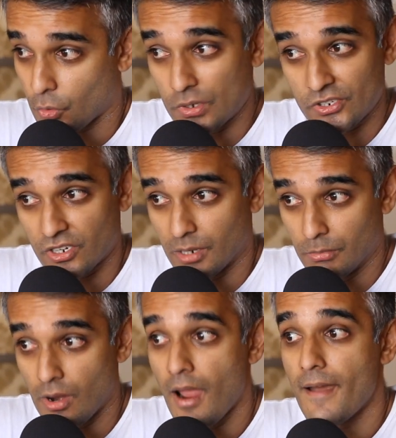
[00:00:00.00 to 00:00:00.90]
Question
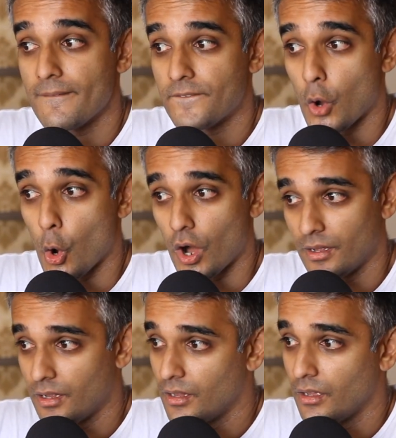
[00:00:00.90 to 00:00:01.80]
number
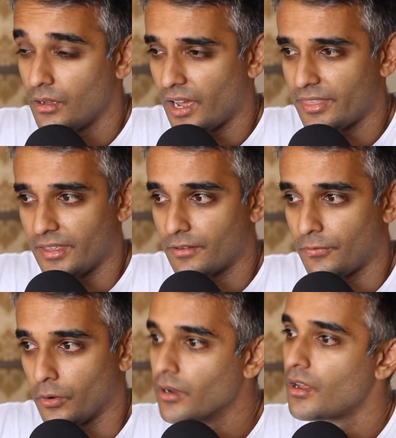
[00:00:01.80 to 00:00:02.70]
four. I think
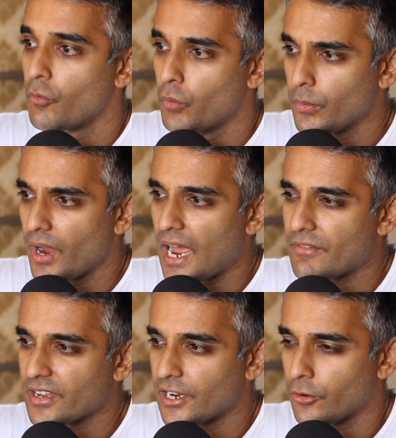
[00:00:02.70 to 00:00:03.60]
four. We were
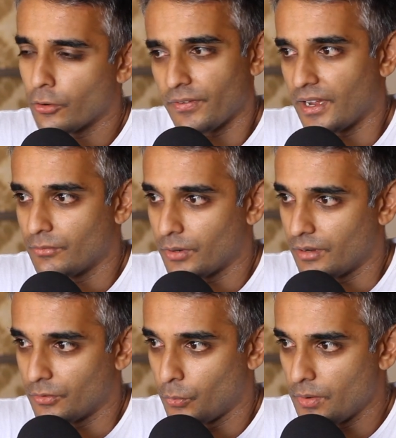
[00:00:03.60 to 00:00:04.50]
having a, or five,
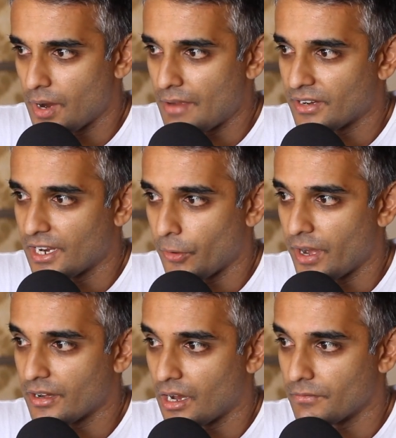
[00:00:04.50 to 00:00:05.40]
whatever. We were having a
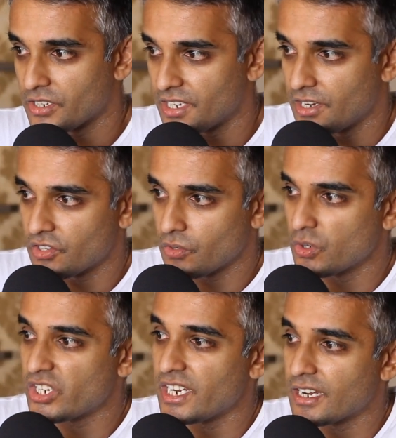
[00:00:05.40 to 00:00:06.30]
great conversation,
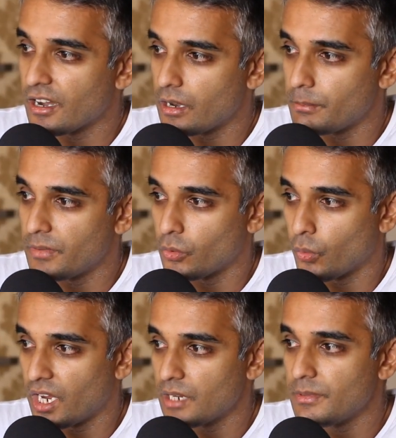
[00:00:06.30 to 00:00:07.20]
which he cut
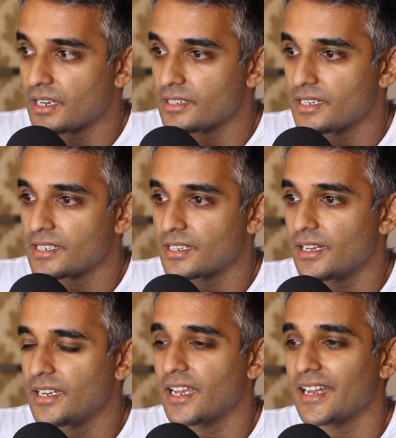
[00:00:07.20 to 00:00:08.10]
midway because he
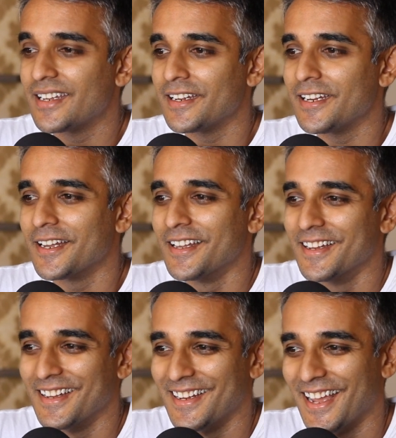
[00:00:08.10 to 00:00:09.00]
said he had to
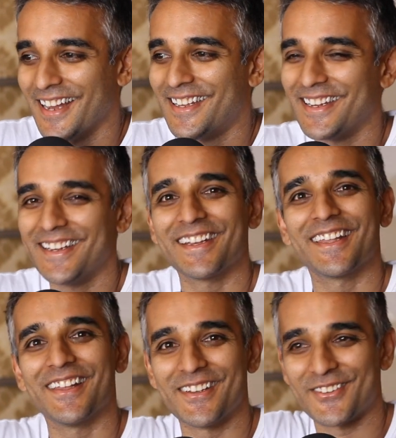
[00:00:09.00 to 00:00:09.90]
eat,
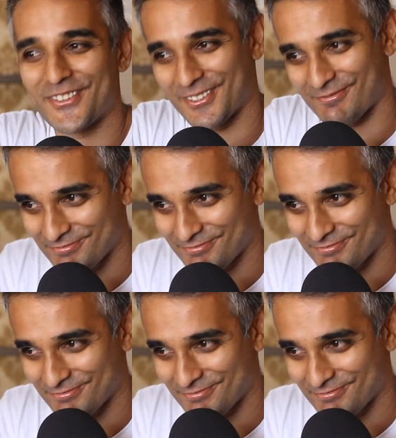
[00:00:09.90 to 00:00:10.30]
lunch.